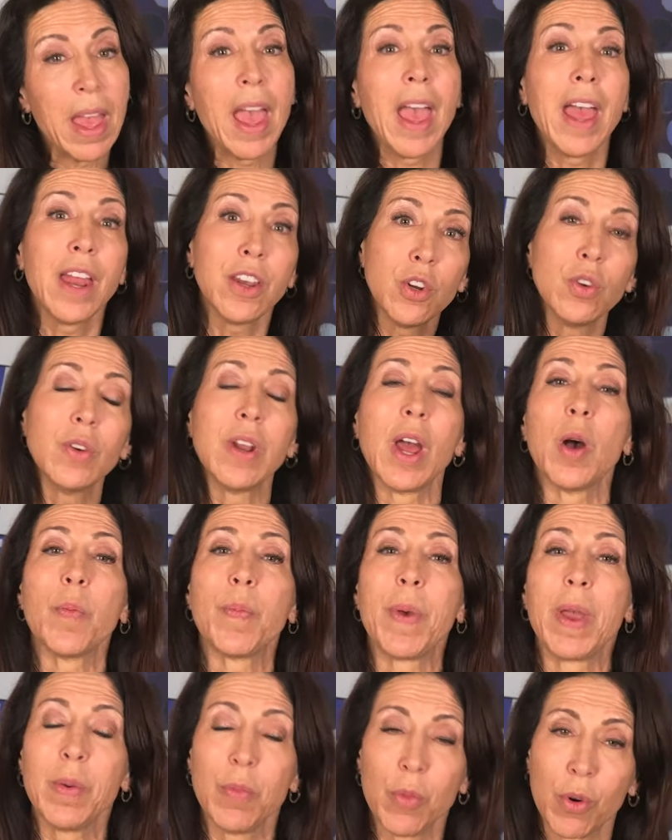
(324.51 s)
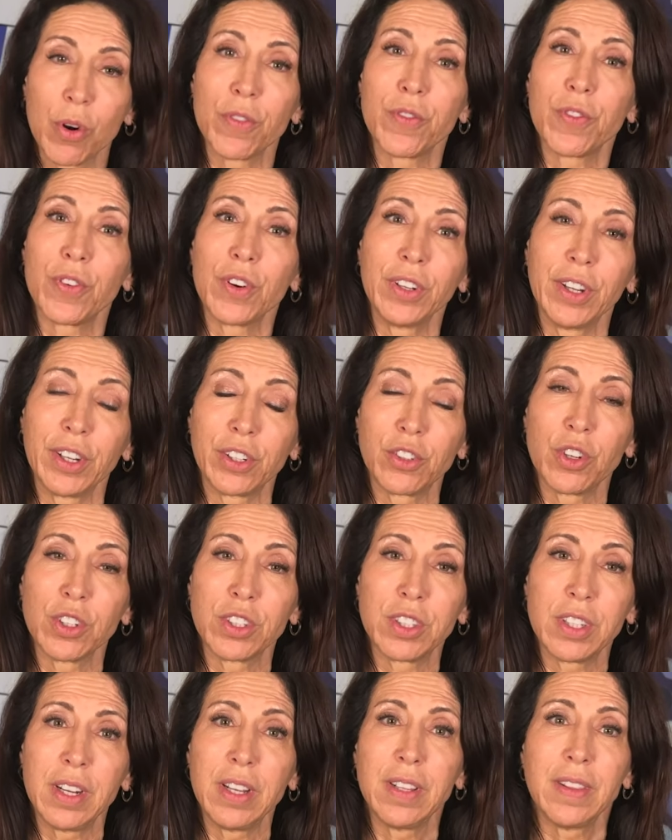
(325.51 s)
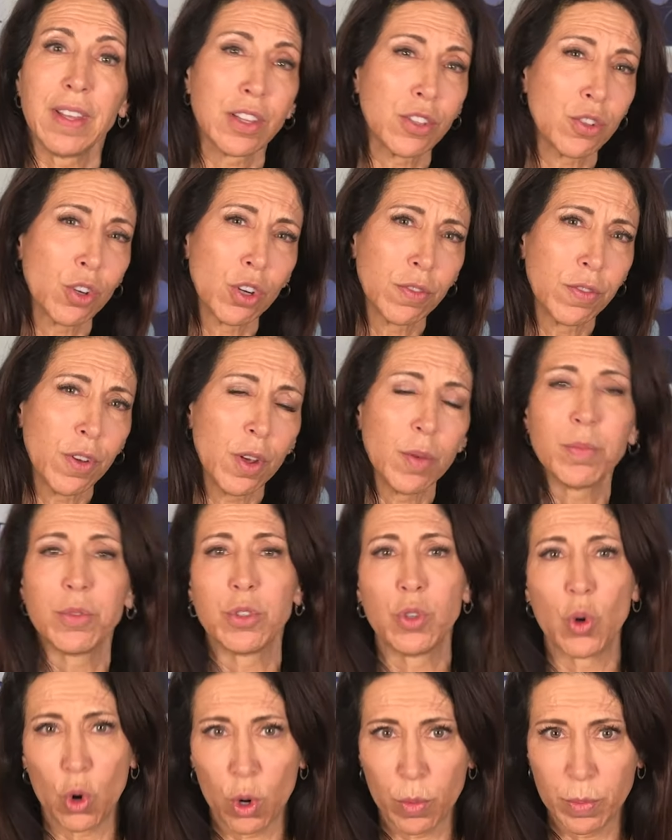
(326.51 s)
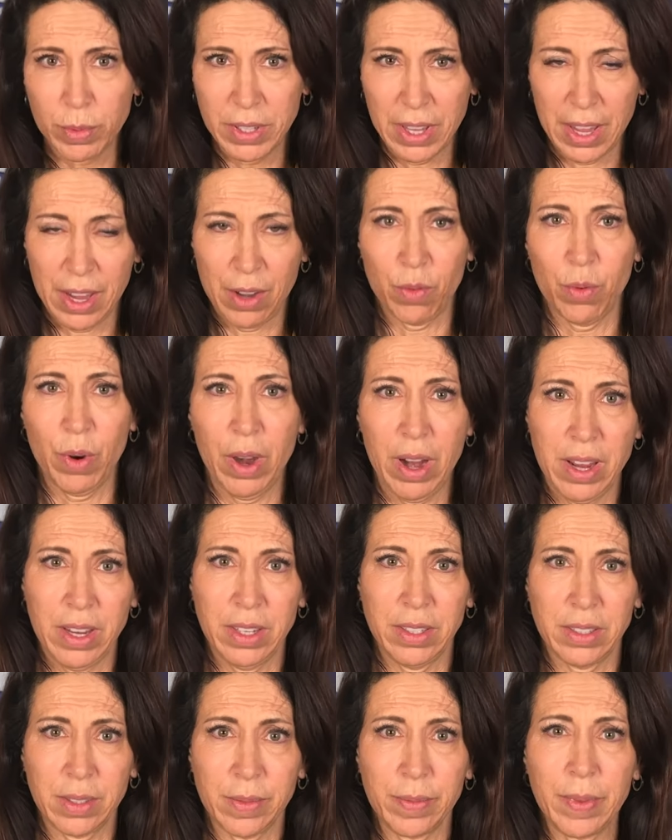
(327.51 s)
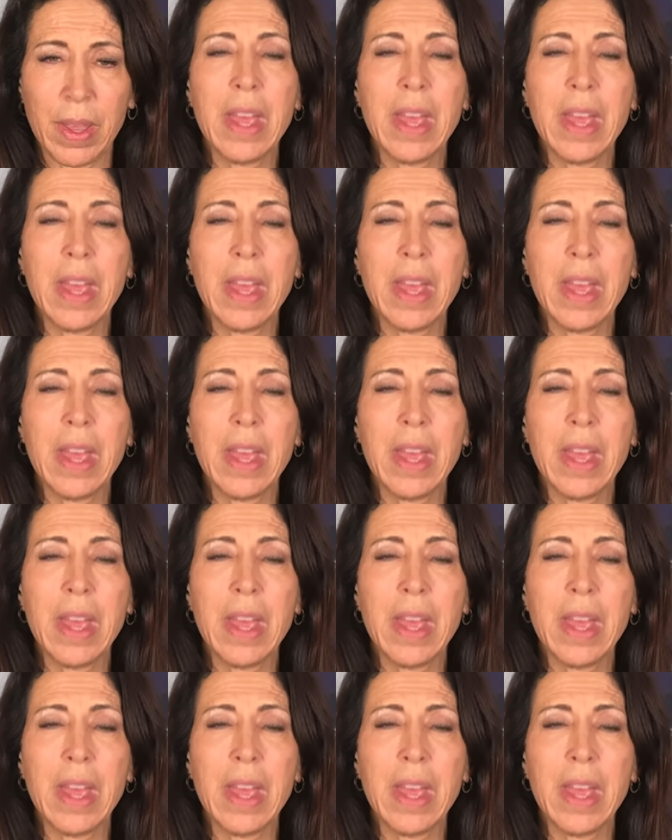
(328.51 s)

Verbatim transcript: and you now pay more for electricity that sort of absorbs that raise.